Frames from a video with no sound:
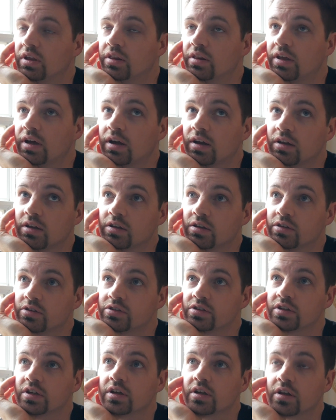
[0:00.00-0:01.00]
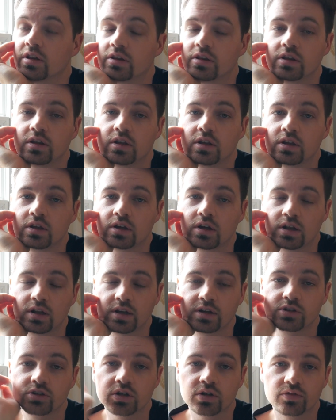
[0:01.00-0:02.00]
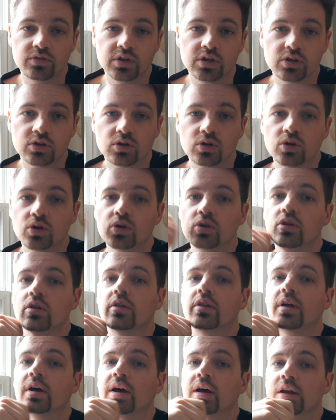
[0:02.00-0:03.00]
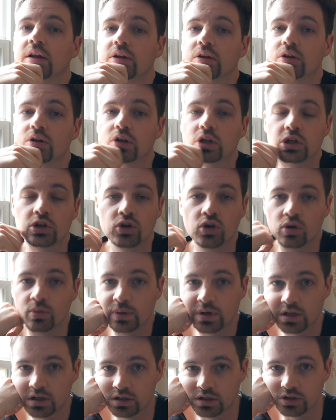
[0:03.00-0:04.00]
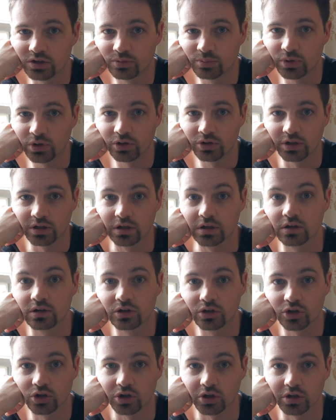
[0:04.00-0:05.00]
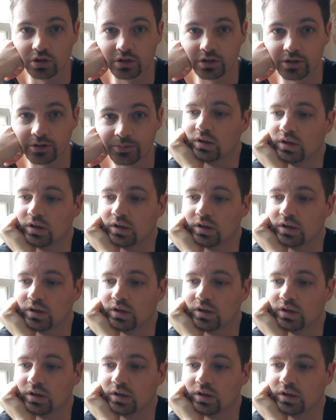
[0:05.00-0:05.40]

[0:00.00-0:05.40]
and that is the electric vehicle that nobody is building currently.